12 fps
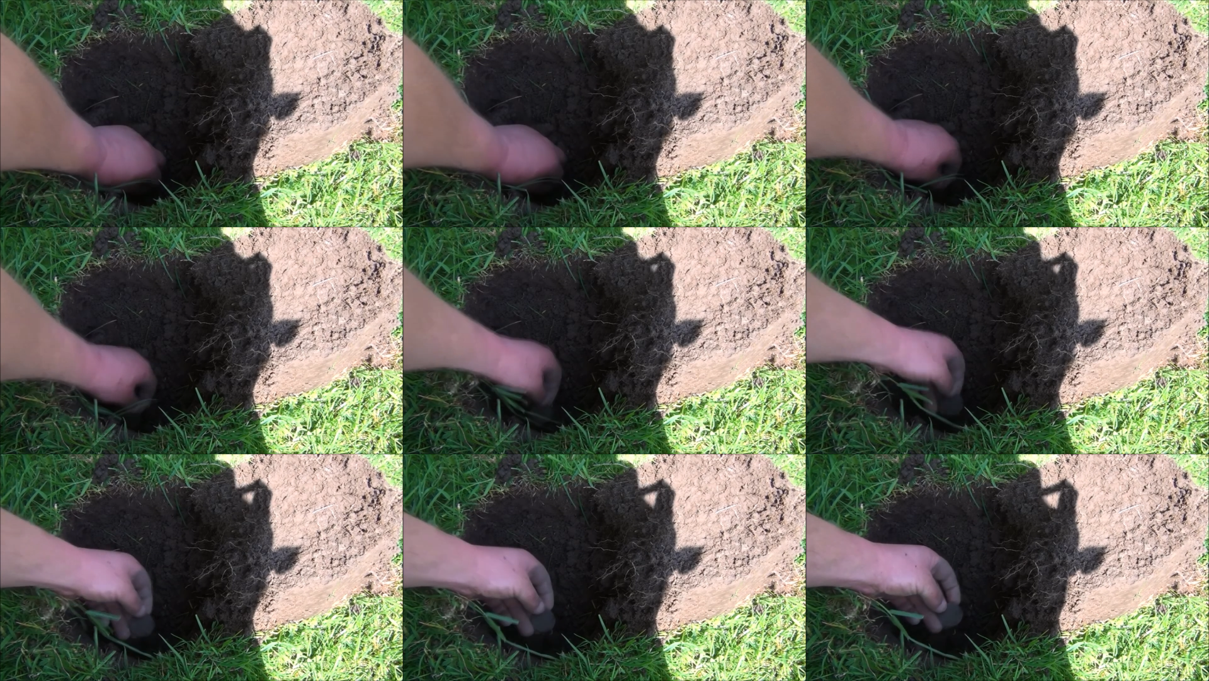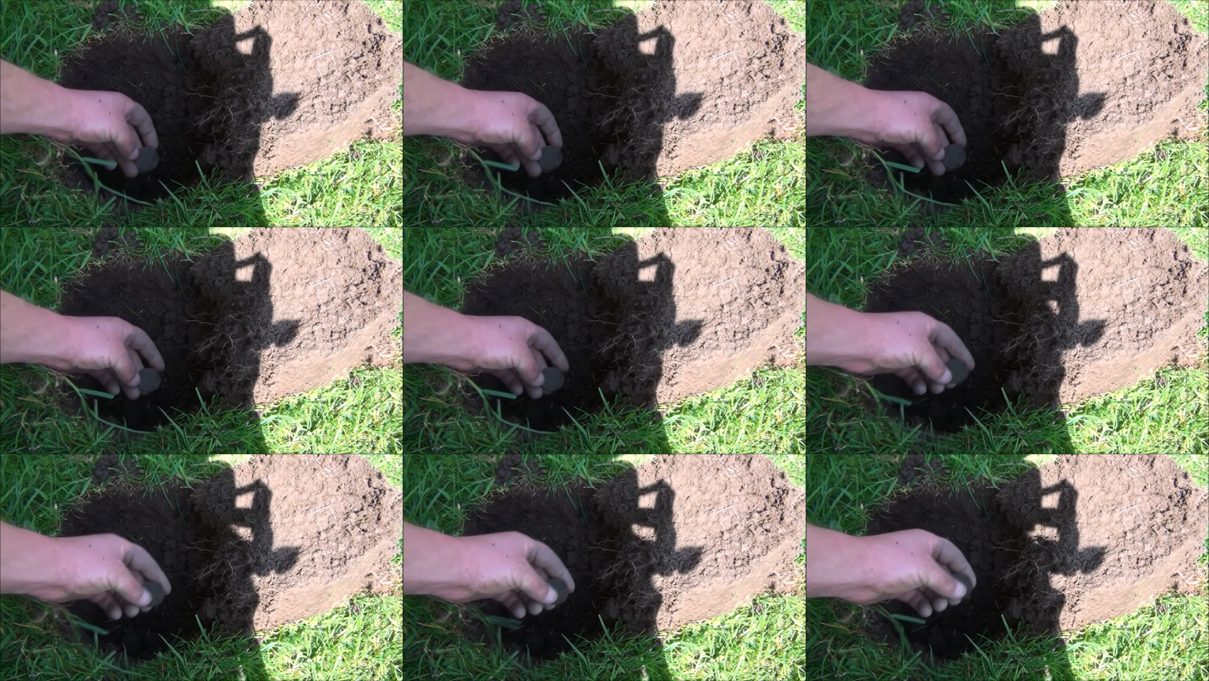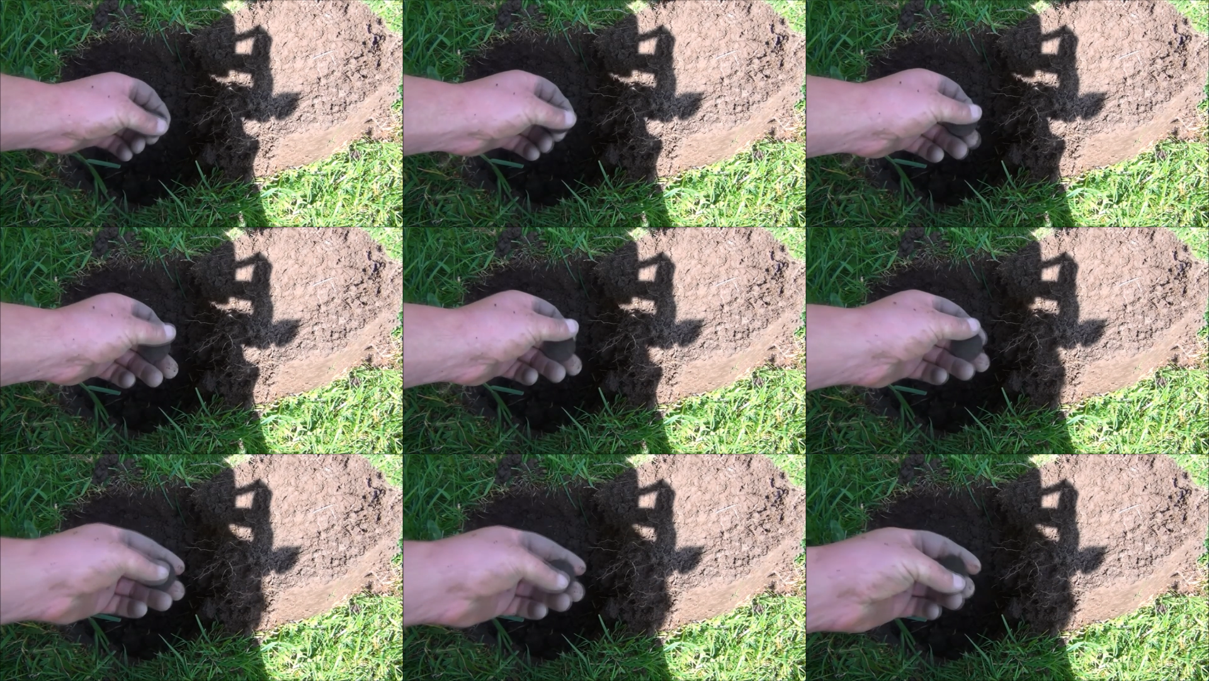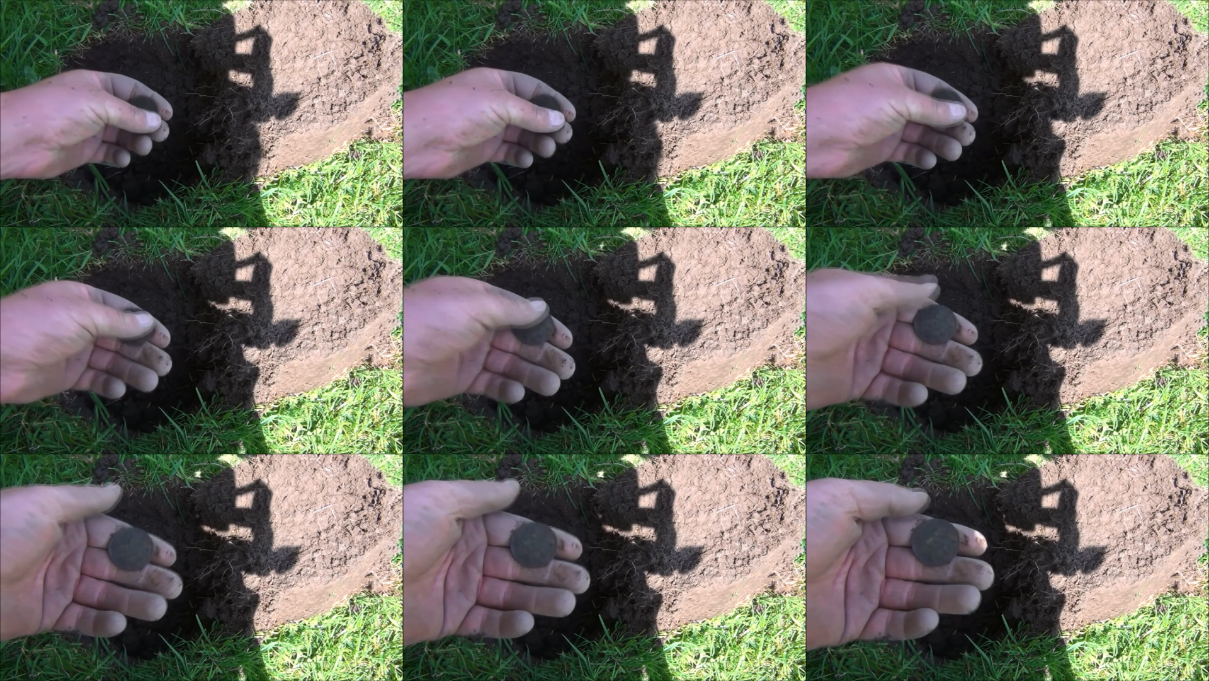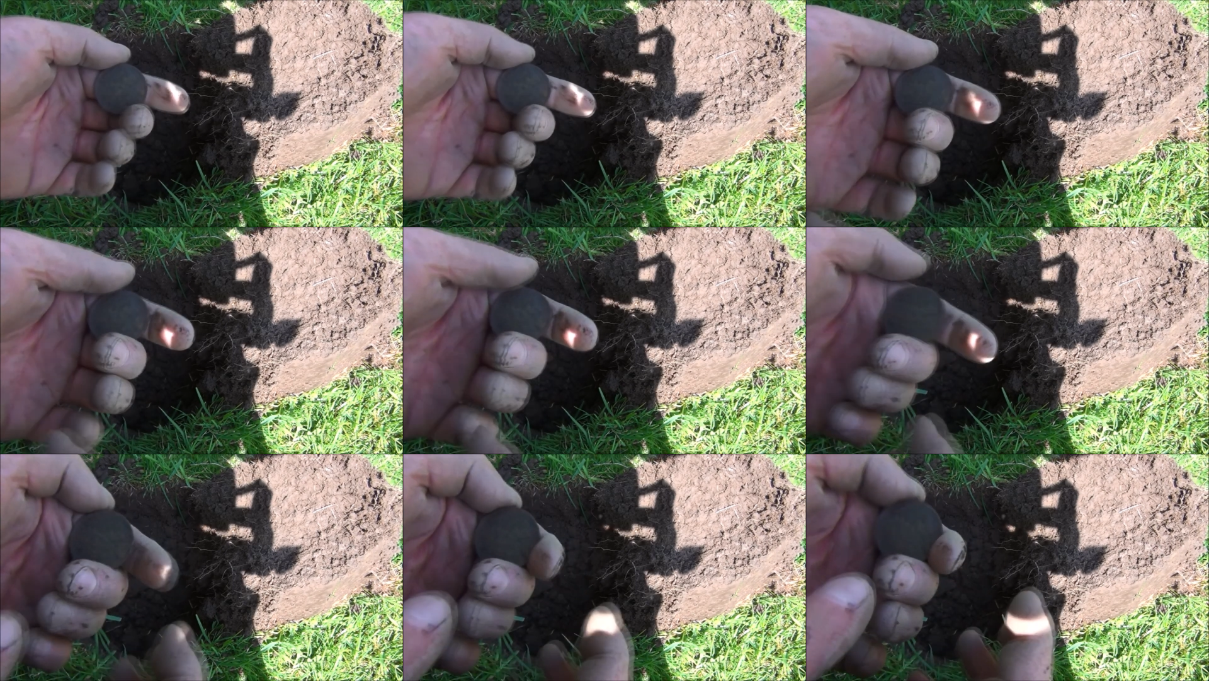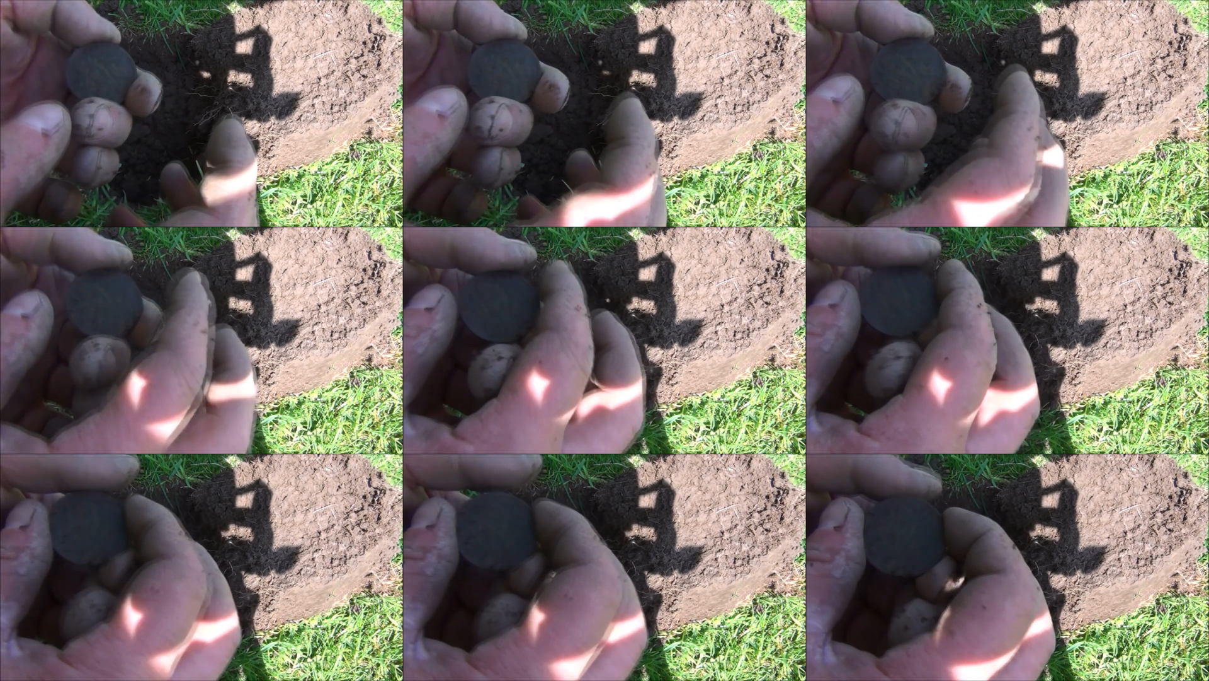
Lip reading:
Nobody's mouth can be seen.